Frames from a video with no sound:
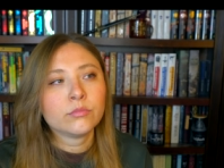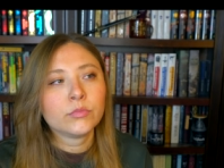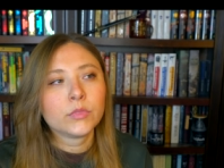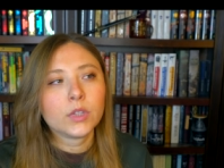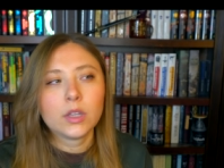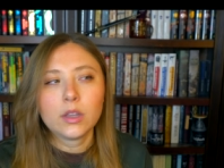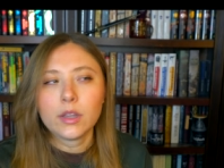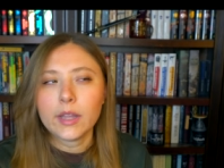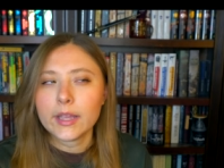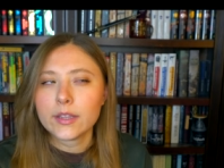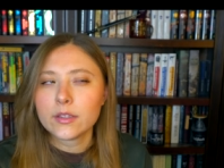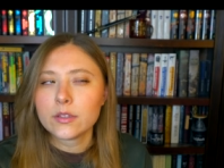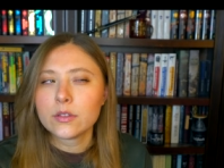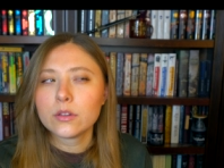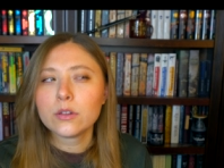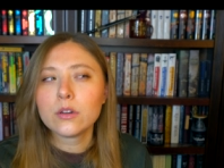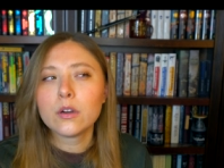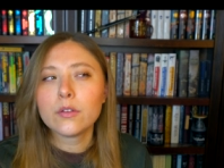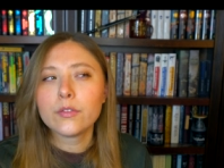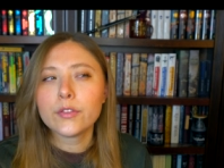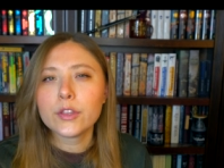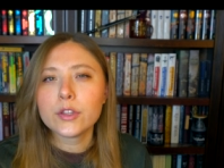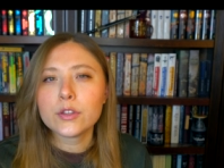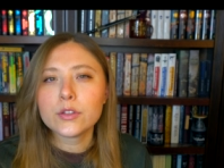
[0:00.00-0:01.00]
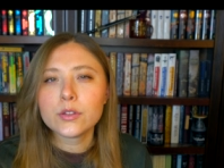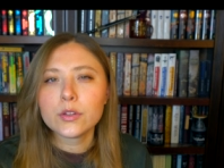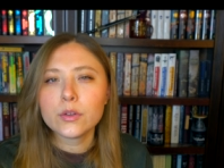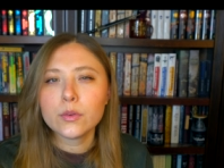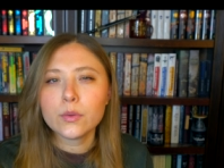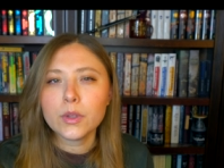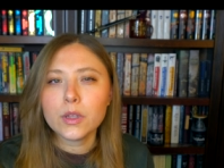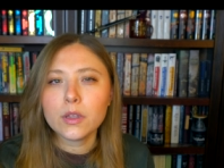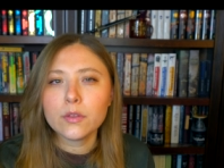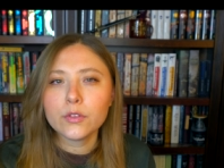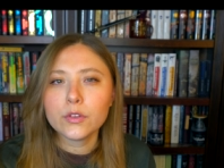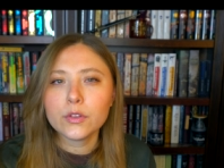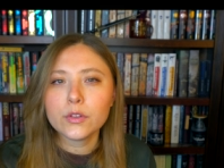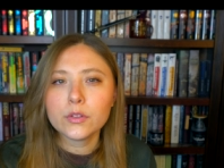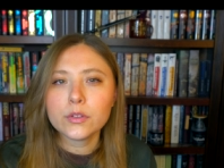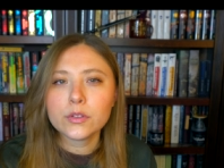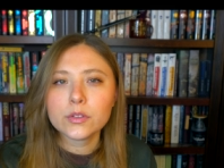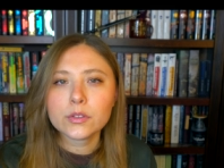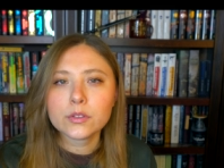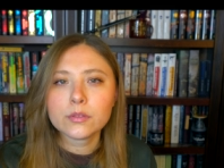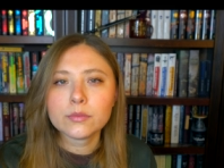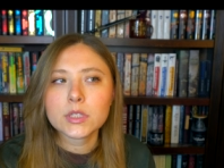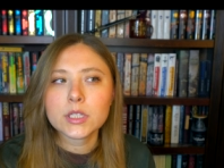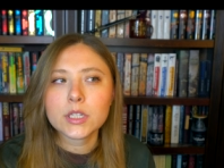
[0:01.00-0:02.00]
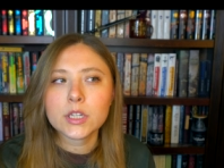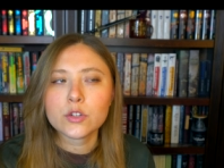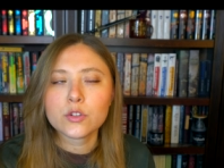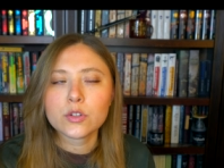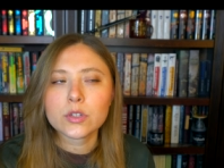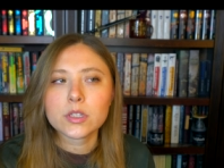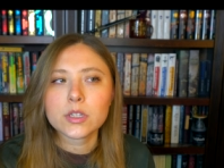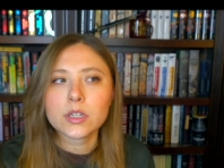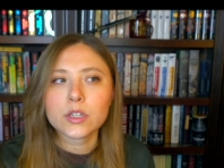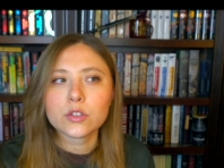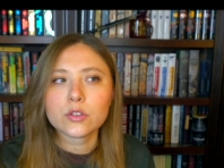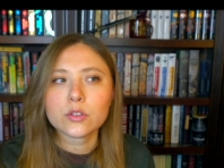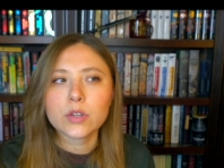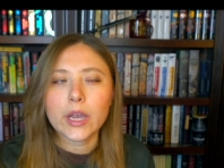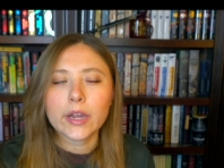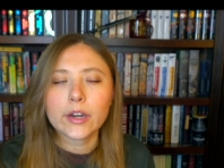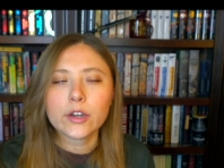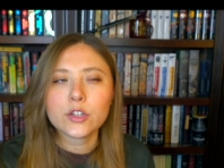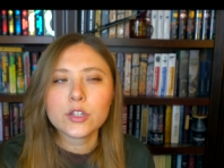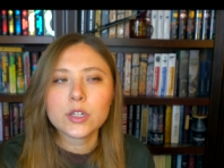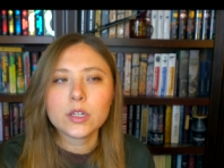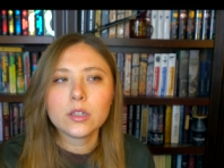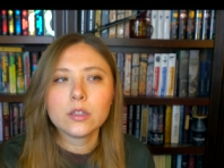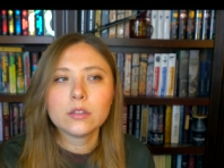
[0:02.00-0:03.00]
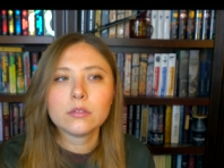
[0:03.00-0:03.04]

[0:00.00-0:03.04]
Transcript: the lesser of the two evils? It's an interesting strategy.